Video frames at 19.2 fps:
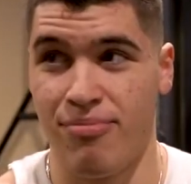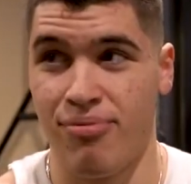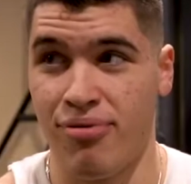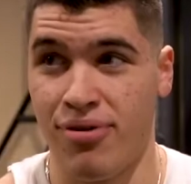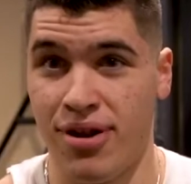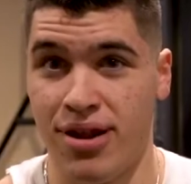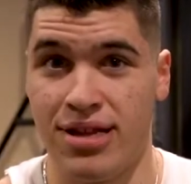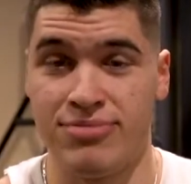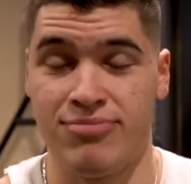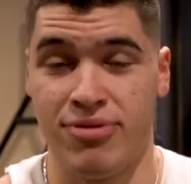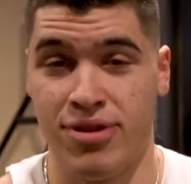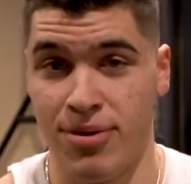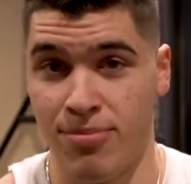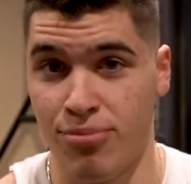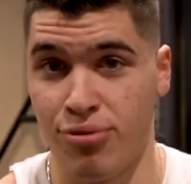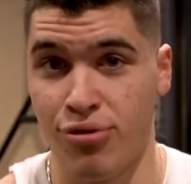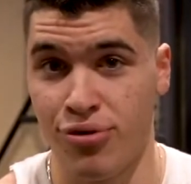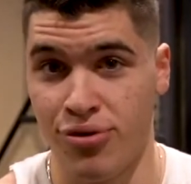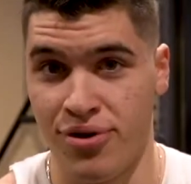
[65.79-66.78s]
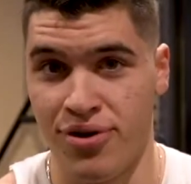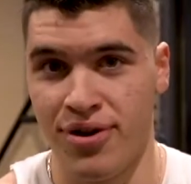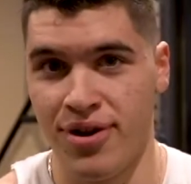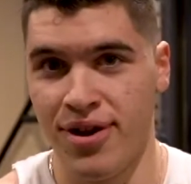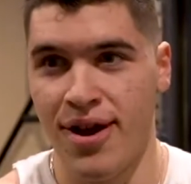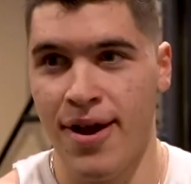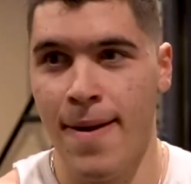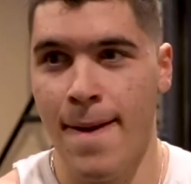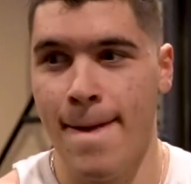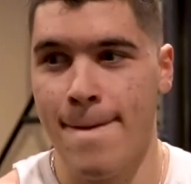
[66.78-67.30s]
It's pretty important
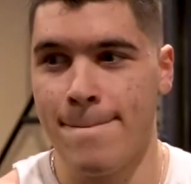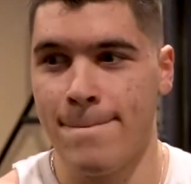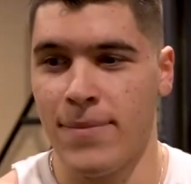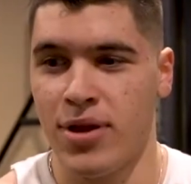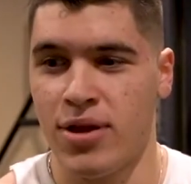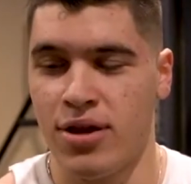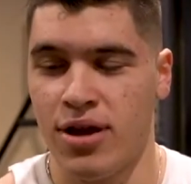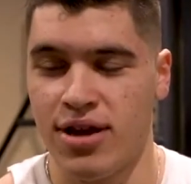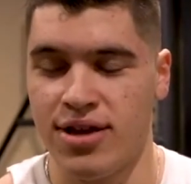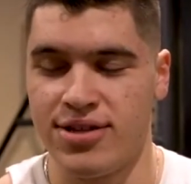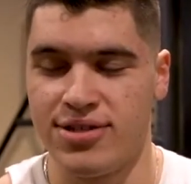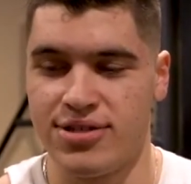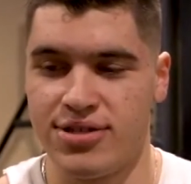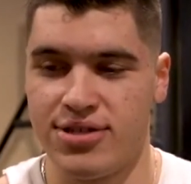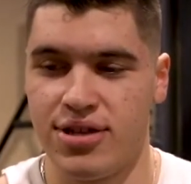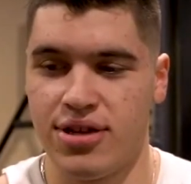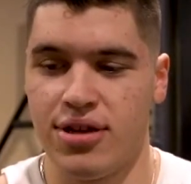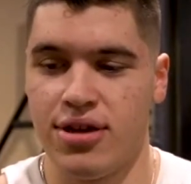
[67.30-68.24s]
because